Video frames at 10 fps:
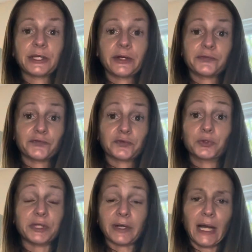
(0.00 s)
there and
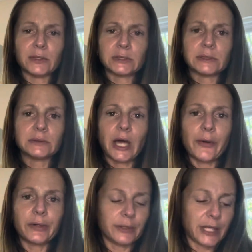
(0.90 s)
rule their house.
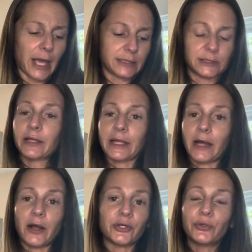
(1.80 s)
How? Yeah, it's not that
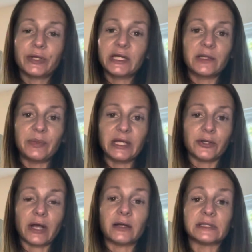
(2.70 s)
hard. You don't need to be in
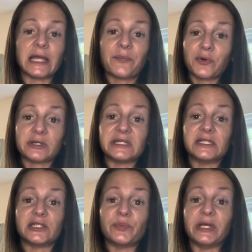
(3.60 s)
your house. Emperors
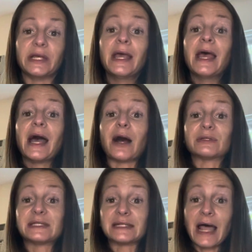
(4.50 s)
need to be
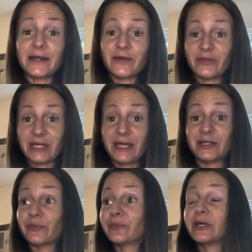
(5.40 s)
outside of the
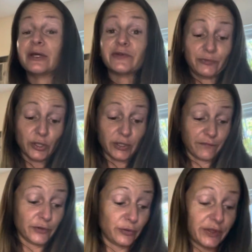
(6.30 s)
kingdom, looking
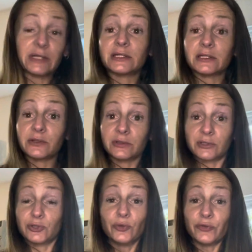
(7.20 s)
for new things to
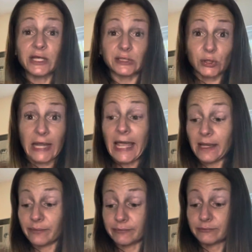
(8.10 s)
new things to
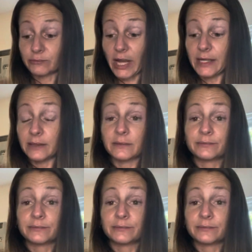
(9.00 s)
claim, right?